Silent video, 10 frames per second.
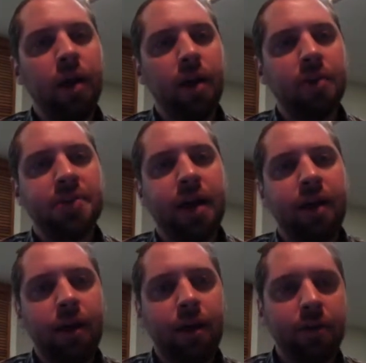is
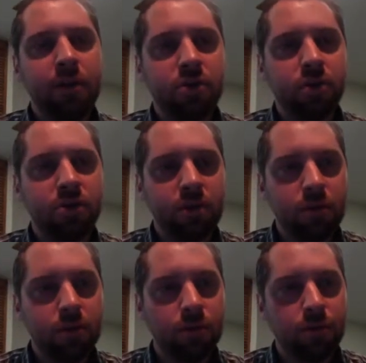that these sorts
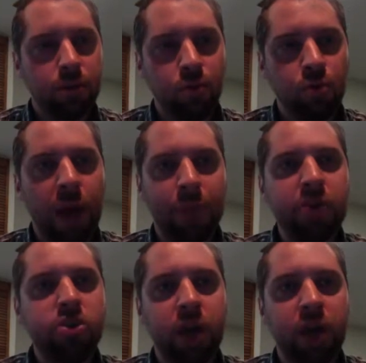of
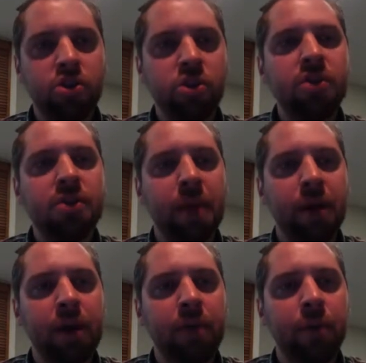rapid changes that
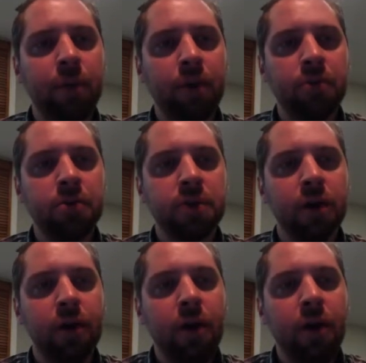many propose,